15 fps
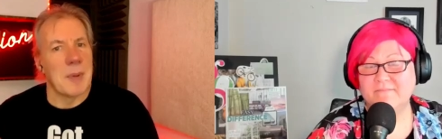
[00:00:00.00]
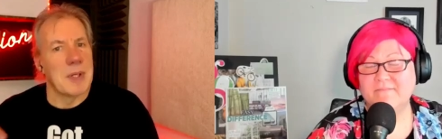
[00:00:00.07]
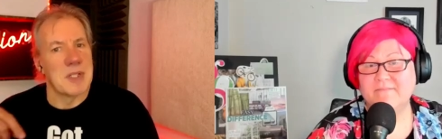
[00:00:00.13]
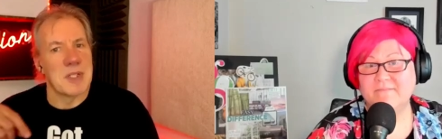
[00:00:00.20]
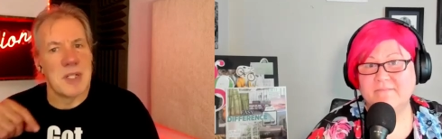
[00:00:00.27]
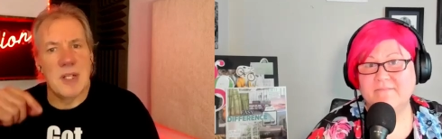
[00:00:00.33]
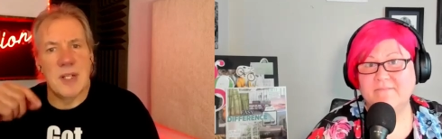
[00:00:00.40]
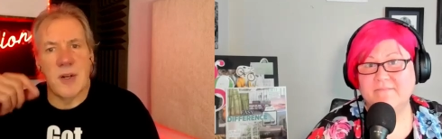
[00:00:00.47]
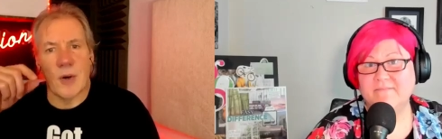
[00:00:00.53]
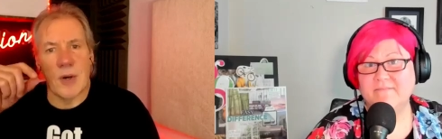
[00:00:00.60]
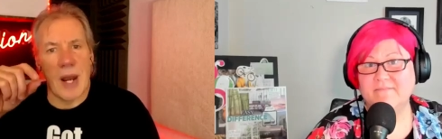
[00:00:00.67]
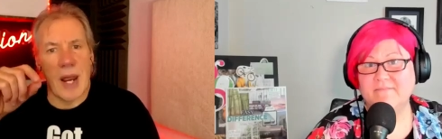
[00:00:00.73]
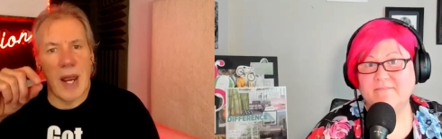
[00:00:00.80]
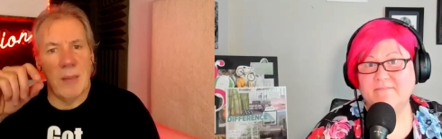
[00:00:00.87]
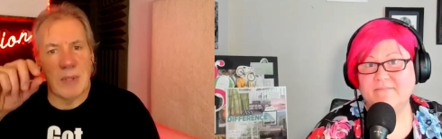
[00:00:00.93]
Speaker 1: to see her
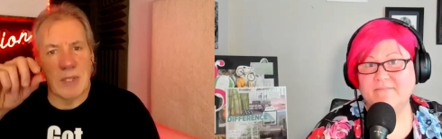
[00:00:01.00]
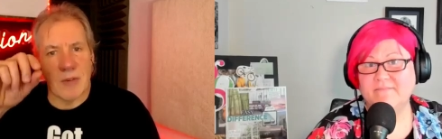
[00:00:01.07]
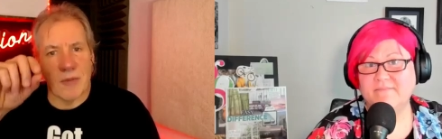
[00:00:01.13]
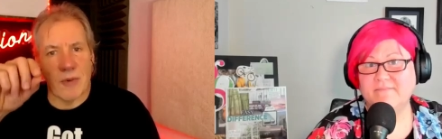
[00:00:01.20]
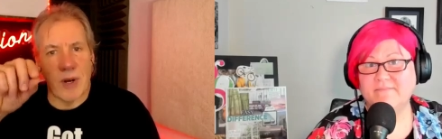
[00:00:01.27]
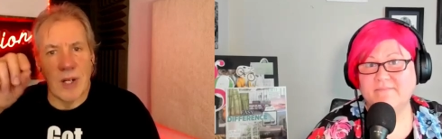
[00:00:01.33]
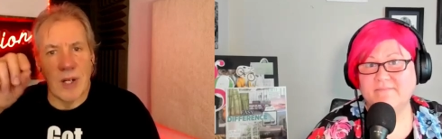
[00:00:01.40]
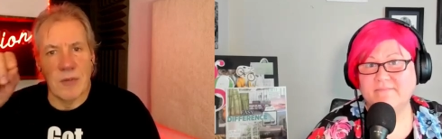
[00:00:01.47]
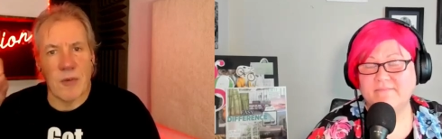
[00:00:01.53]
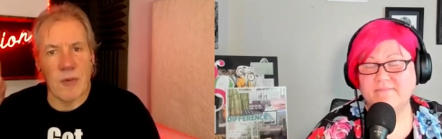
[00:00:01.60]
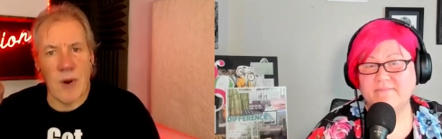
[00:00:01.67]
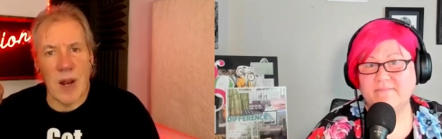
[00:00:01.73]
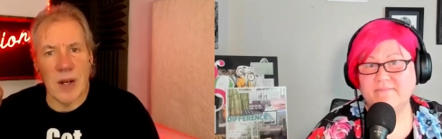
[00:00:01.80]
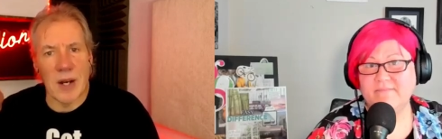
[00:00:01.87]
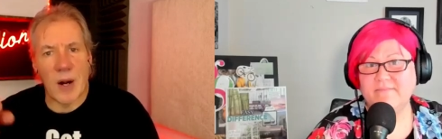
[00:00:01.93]
name as a friend of a
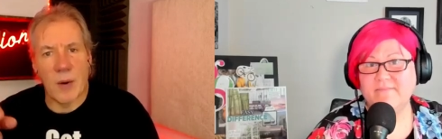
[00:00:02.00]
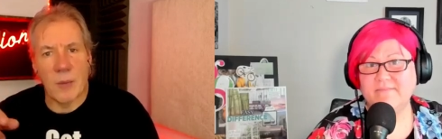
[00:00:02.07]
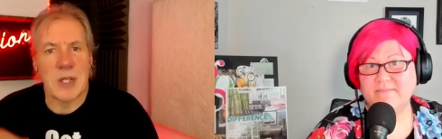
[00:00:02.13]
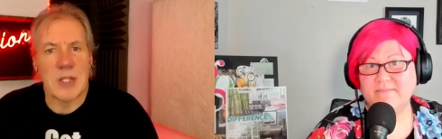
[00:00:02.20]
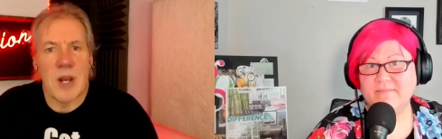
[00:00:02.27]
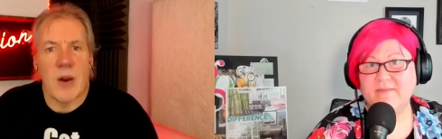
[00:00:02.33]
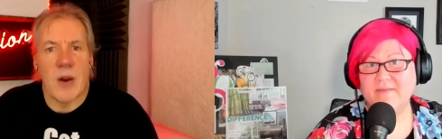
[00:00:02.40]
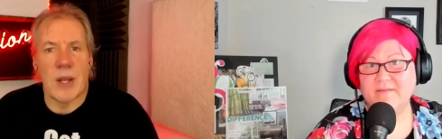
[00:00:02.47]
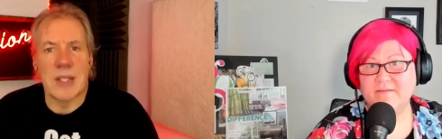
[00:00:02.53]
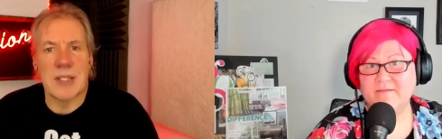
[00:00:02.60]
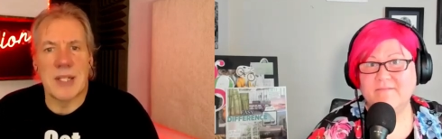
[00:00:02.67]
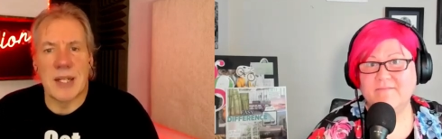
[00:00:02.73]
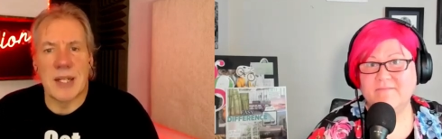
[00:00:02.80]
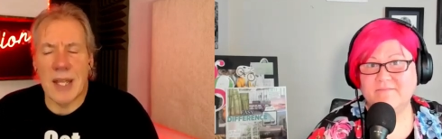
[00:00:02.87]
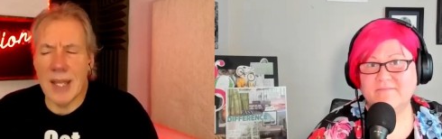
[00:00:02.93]
friend, and I reached out and I
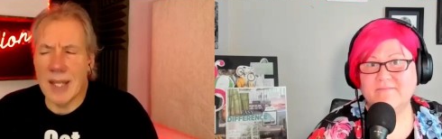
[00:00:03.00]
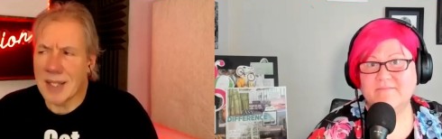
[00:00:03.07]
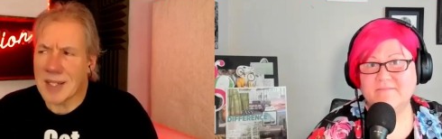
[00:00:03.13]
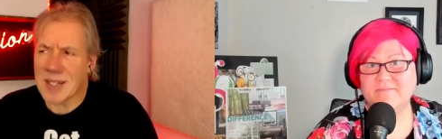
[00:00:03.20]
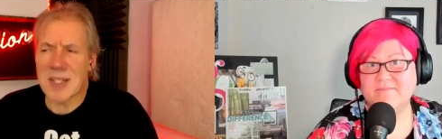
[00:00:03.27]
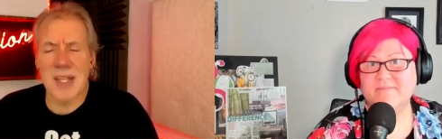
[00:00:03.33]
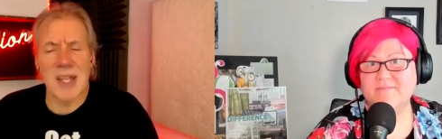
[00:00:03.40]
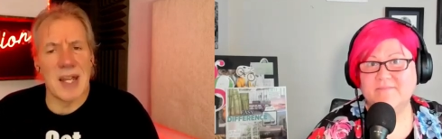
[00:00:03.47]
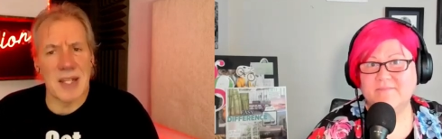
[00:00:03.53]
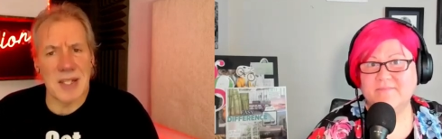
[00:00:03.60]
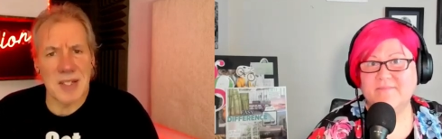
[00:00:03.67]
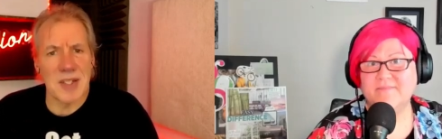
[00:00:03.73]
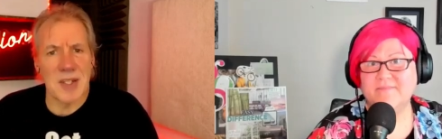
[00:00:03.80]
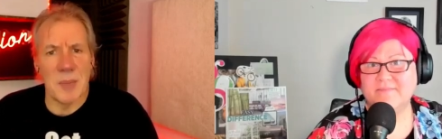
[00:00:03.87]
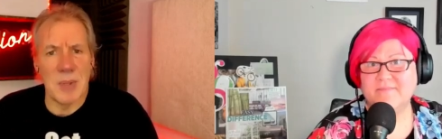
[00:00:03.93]
said, "Is
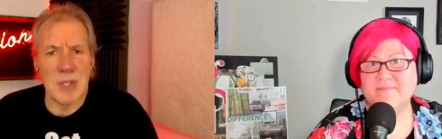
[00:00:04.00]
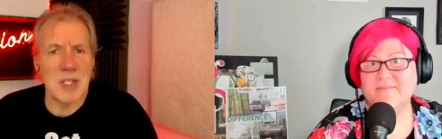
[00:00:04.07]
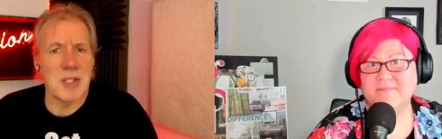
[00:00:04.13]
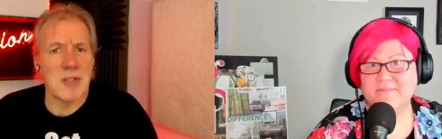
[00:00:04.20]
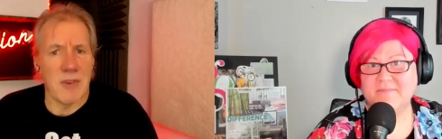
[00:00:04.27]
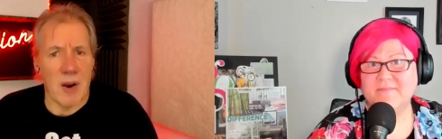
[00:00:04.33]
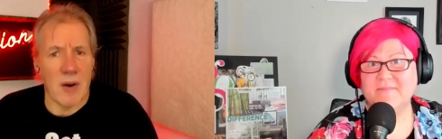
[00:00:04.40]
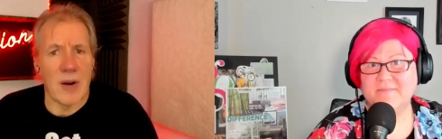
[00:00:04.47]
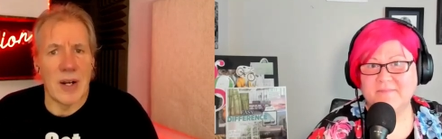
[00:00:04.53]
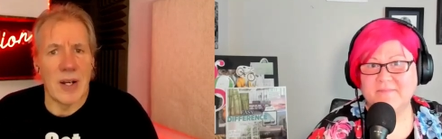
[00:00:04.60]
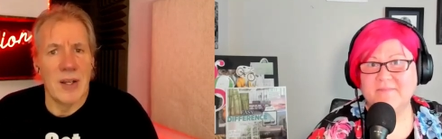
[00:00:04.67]
this the Mrs. Farron?"